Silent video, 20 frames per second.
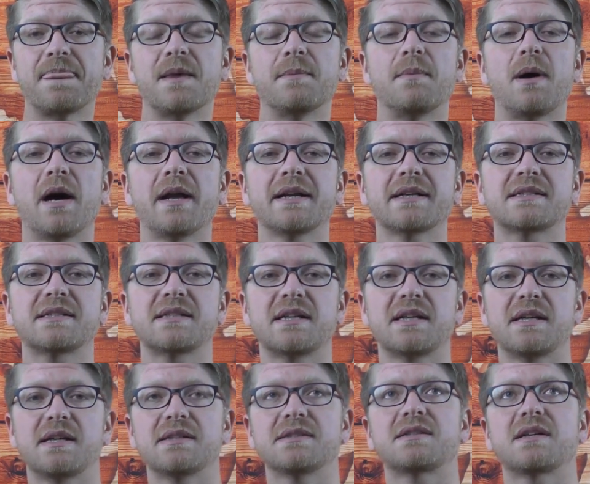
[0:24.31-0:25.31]
Mnemonics
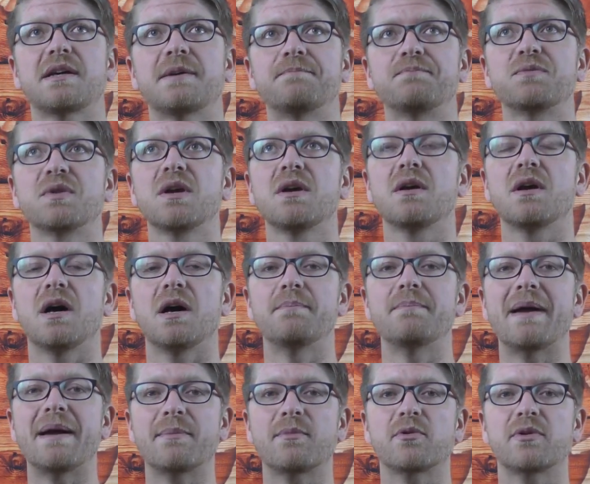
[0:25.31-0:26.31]
is a
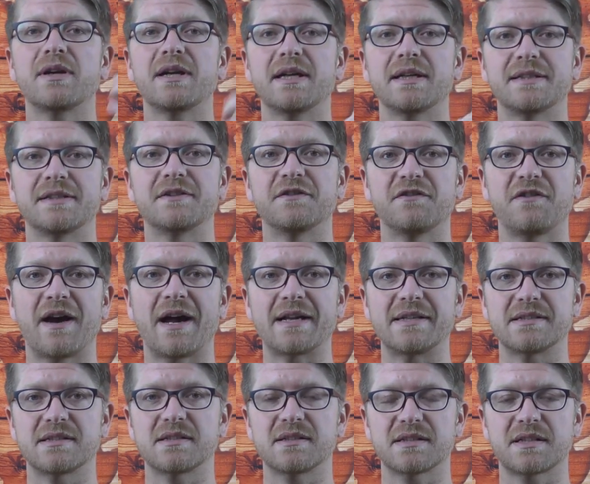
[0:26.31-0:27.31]
memory
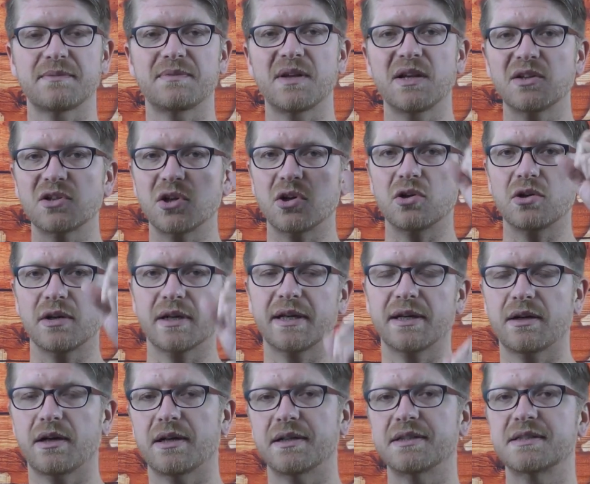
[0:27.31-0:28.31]
device, something to hook
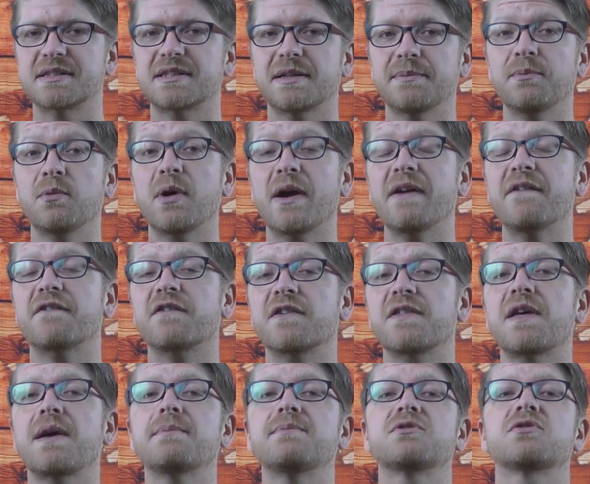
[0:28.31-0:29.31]
it on, some way for
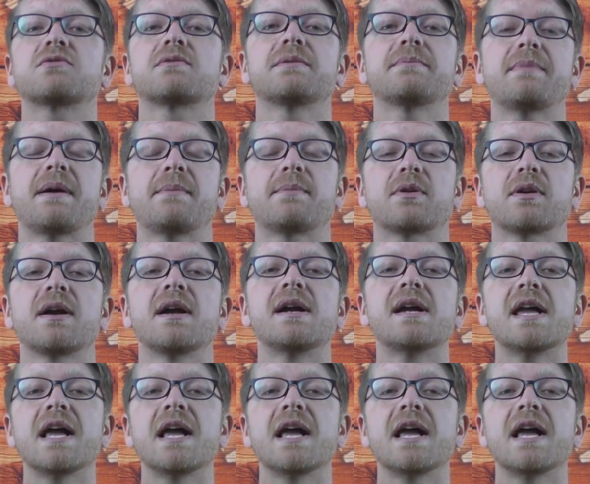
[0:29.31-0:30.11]
them to remember.